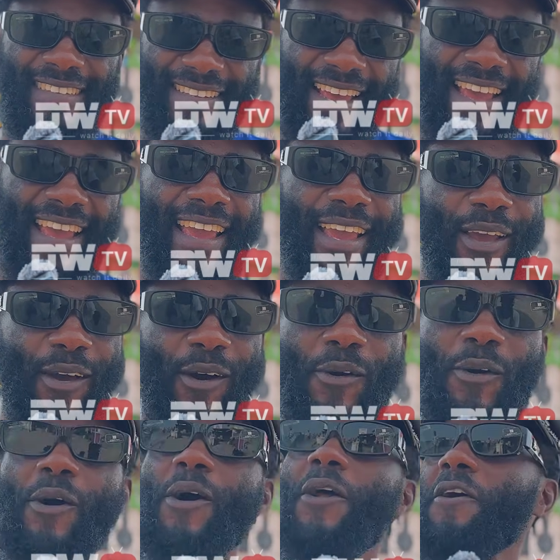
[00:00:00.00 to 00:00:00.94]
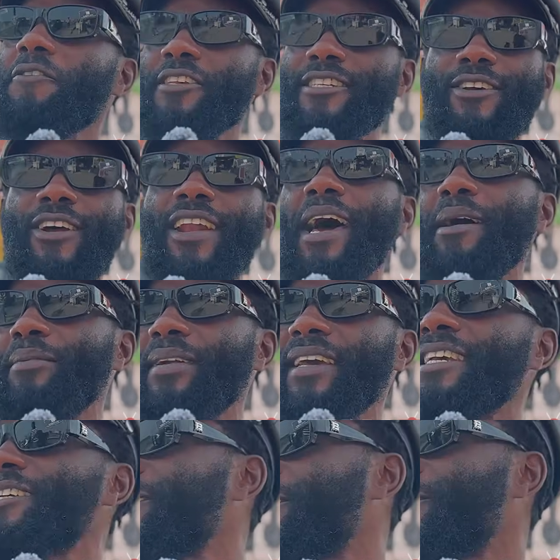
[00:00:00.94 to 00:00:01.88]
Yeah, all of his
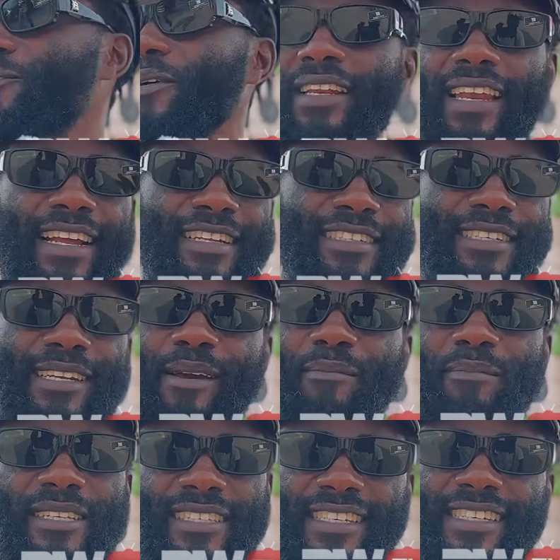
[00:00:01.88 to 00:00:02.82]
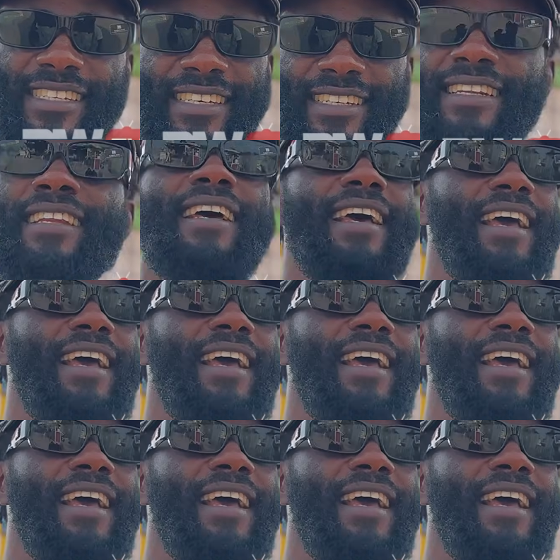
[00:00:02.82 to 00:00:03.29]
collaboration with Nigerian musicians,